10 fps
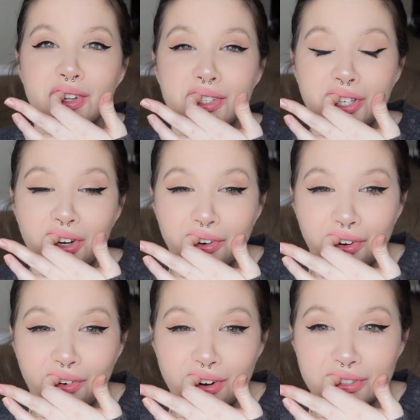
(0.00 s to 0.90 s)
The
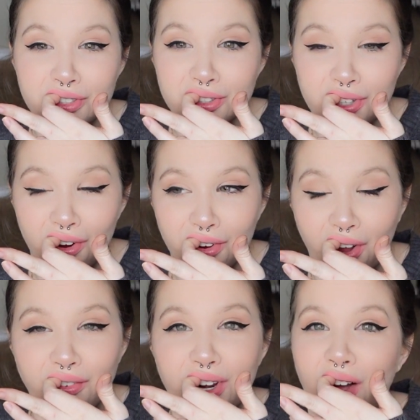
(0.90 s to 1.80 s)
tuna one was so
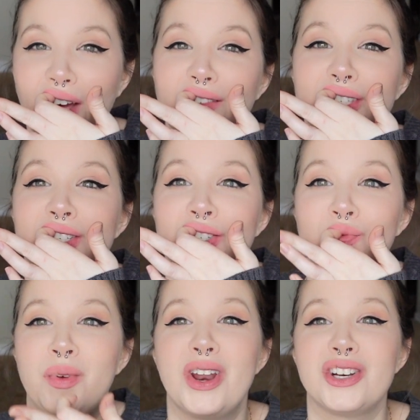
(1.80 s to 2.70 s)
good, but now I have
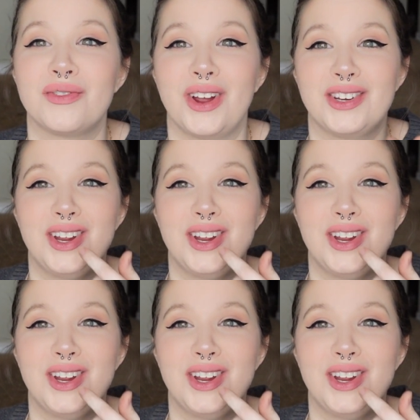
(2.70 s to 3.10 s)
spinach in my